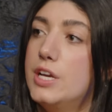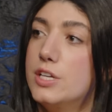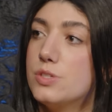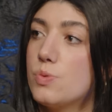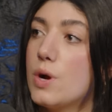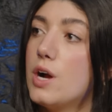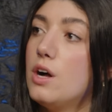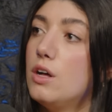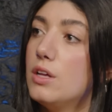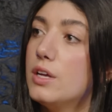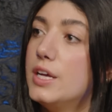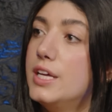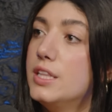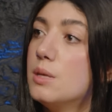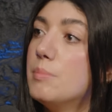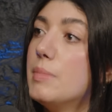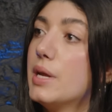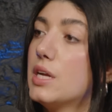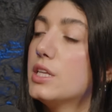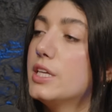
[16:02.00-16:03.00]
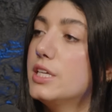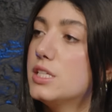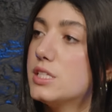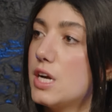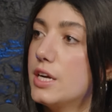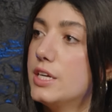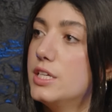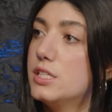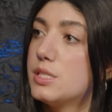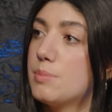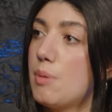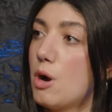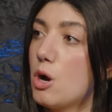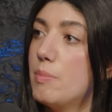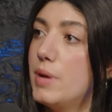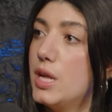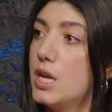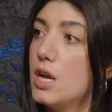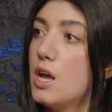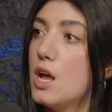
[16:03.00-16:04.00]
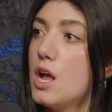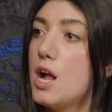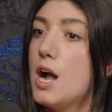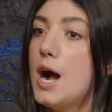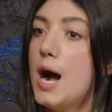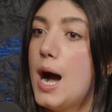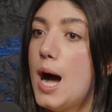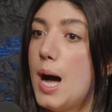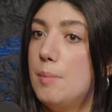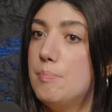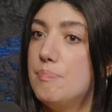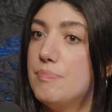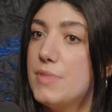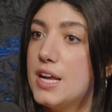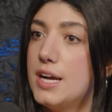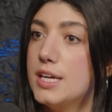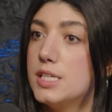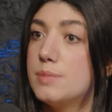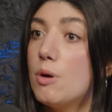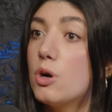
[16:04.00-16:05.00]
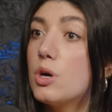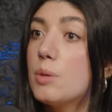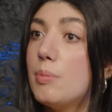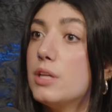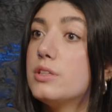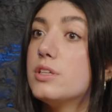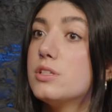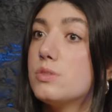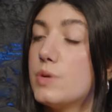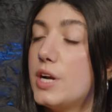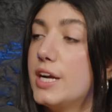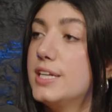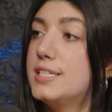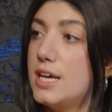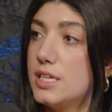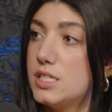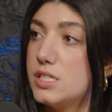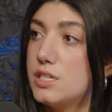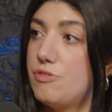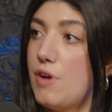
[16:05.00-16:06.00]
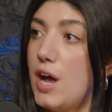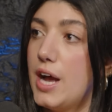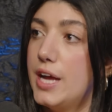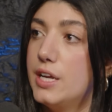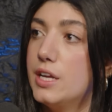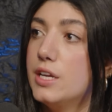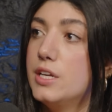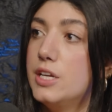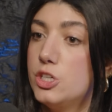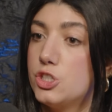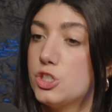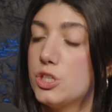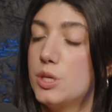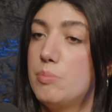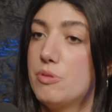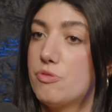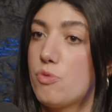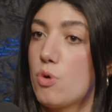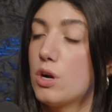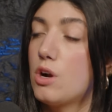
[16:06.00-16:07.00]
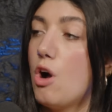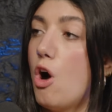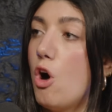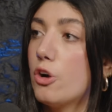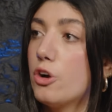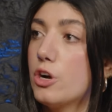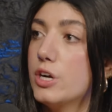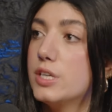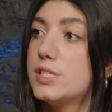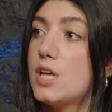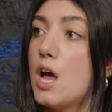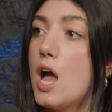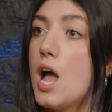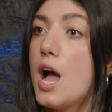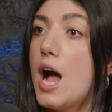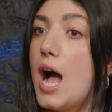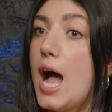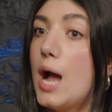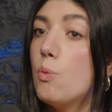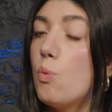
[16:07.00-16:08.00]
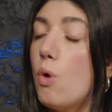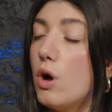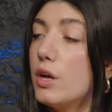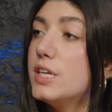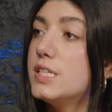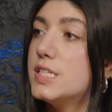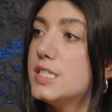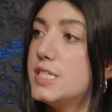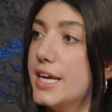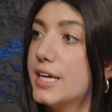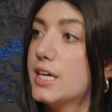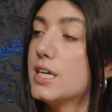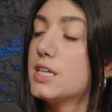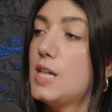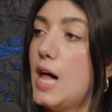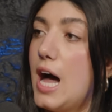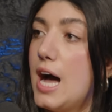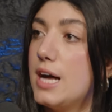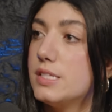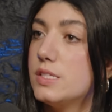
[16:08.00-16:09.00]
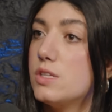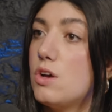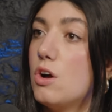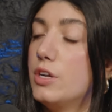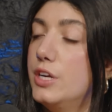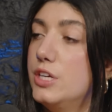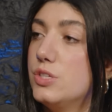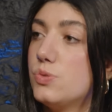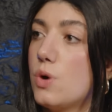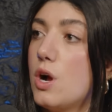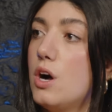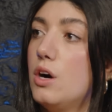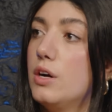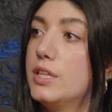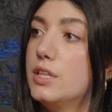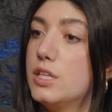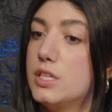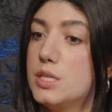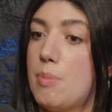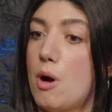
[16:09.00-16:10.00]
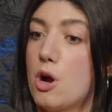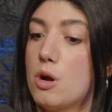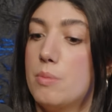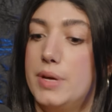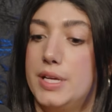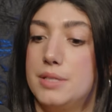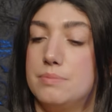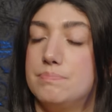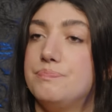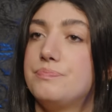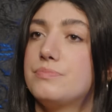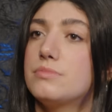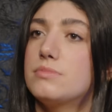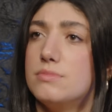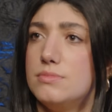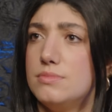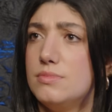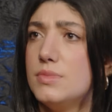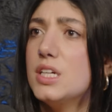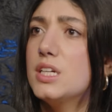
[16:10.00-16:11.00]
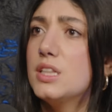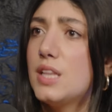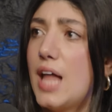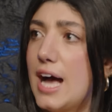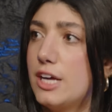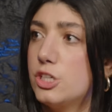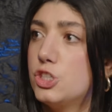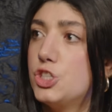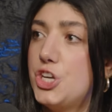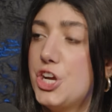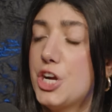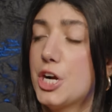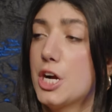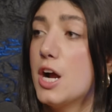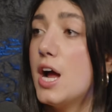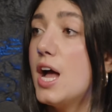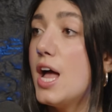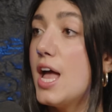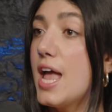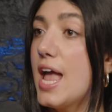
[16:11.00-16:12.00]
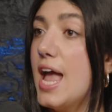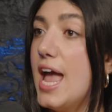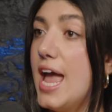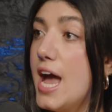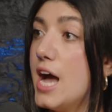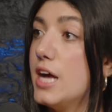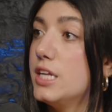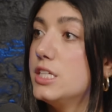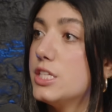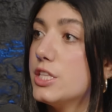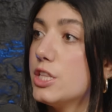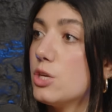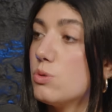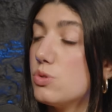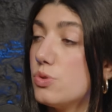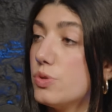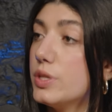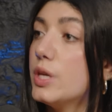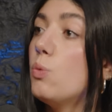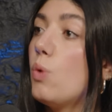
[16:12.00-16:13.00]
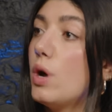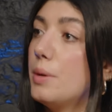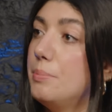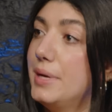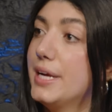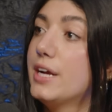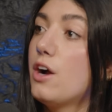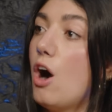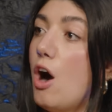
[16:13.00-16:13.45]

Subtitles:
Israel in the Middle East Studies department. And I spoke about this when I testified initially before Congress. I wanted to take a class on Israel in the department last year, and there was only one being